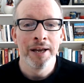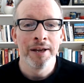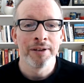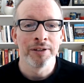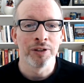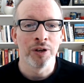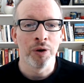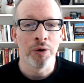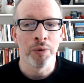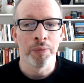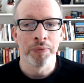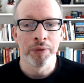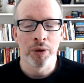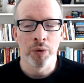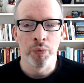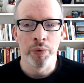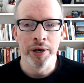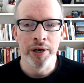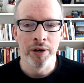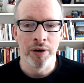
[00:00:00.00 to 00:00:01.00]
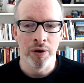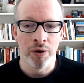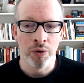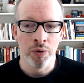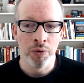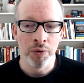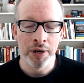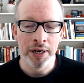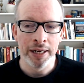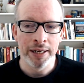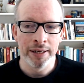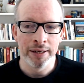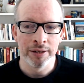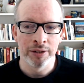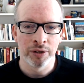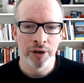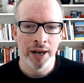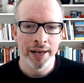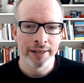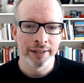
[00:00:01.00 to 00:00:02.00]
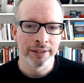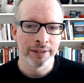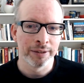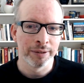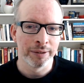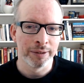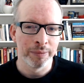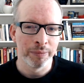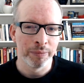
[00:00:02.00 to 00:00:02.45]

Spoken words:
So we're only trying to